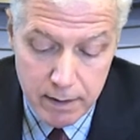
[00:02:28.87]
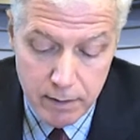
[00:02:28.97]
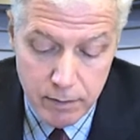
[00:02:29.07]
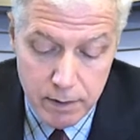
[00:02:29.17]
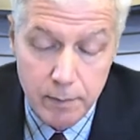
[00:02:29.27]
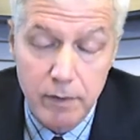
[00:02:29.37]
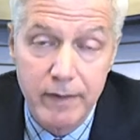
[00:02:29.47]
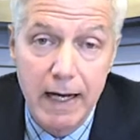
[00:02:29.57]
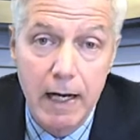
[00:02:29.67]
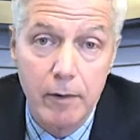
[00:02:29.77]
There were a number
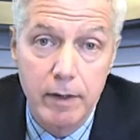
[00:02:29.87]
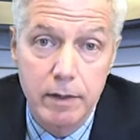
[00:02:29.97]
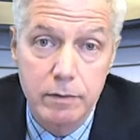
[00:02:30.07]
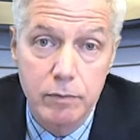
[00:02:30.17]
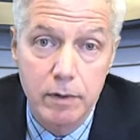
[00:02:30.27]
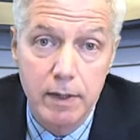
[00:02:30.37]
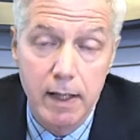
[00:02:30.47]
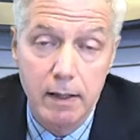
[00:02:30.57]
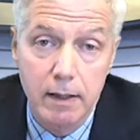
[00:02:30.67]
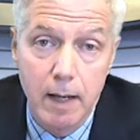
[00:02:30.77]
of areas where the
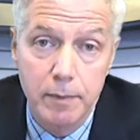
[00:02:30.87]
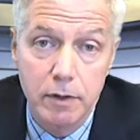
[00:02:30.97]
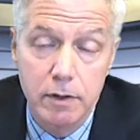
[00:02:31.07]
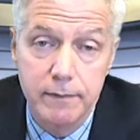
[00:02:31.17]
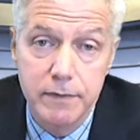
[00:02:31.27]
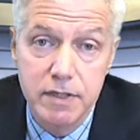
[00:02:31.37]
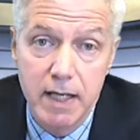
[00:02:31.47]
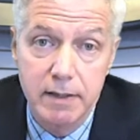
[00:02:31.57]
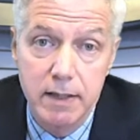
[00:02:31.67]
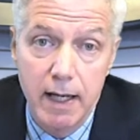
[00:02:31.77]
helicopter could have
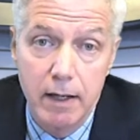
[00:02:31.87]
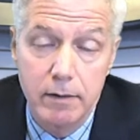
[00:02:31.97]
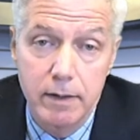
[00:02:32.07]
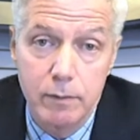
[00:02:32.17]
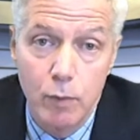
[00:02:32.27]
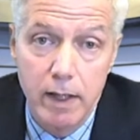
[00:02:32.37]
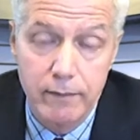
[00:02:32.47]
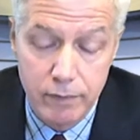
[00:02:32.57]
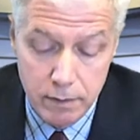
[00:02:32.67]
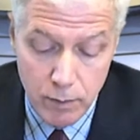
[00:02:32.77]
set down and
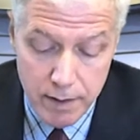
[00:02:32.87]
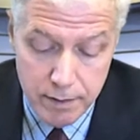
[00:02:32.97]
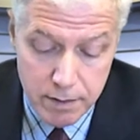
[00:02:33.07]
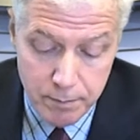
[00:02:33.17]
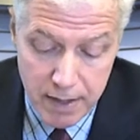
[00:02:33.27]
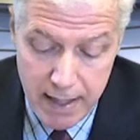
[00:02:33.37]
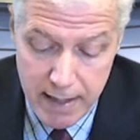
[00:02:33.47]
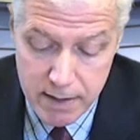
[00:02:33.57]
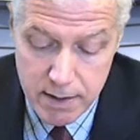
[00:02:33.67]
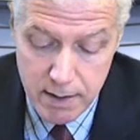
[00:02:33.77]
waited for the weather to
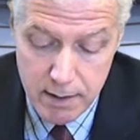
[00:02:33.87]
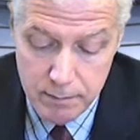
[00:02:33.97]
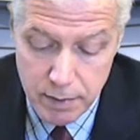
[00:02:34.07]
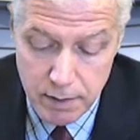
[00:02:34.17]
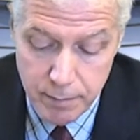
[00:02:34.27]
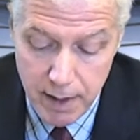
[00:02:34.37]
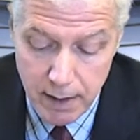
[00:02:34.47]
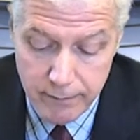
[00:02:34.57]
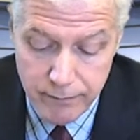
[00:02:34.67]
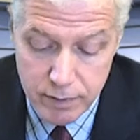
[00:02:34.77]
pass, but the
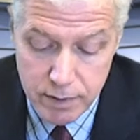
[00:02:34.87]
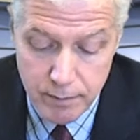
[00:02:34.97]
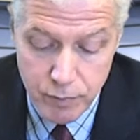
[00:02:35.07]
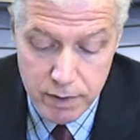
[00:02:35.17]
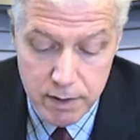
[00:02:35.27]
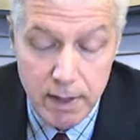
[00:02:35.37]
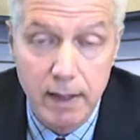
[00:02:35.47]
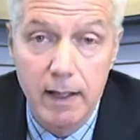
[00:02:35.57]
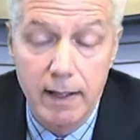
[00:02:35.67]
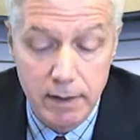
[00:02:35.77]
pilot, for some reason,
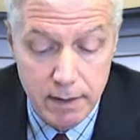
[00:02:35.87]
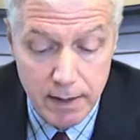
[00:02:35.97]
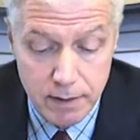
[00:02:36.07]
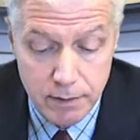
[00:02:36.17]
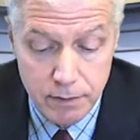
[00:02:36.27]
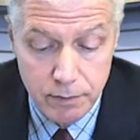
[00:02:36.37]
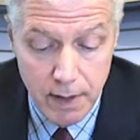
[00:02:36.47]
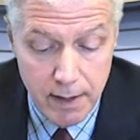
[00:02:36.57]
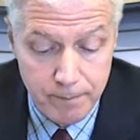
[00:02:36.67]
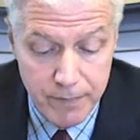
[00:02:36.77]
elected not to do
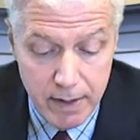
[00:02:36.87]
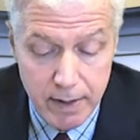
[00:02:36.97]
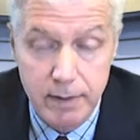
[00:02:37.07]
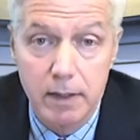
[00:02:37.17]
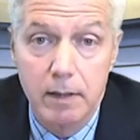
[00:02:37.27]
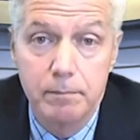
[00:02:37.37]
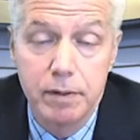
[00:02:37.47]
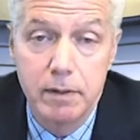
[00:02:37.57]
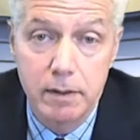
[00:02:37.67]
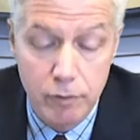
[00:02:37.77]
that and ended up
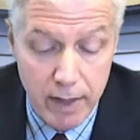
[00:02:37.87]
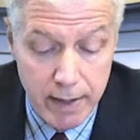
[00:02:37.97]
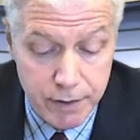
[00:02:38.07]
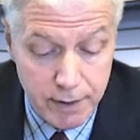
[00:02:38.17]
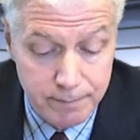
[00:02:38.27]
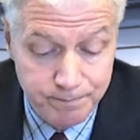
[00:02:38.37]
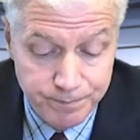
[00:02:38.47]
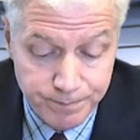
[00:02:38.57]
crashing.